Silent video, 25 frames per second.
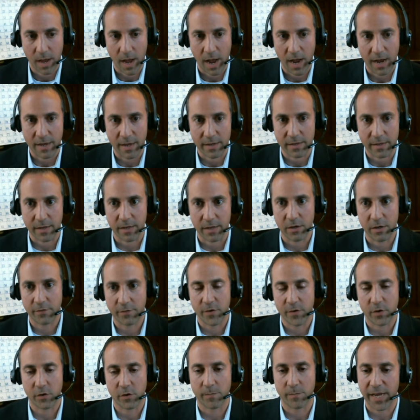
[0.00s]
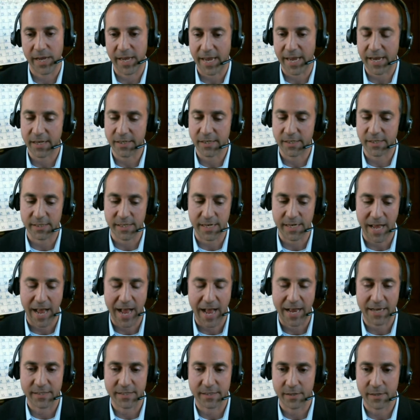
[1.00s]
I interviewed my agents and
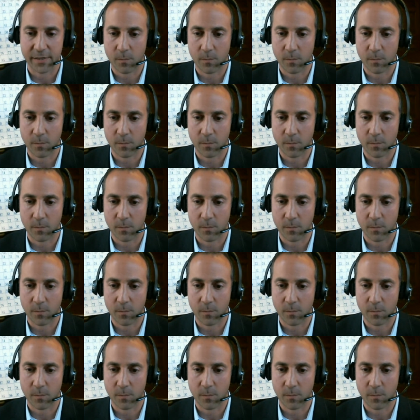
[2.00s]
asked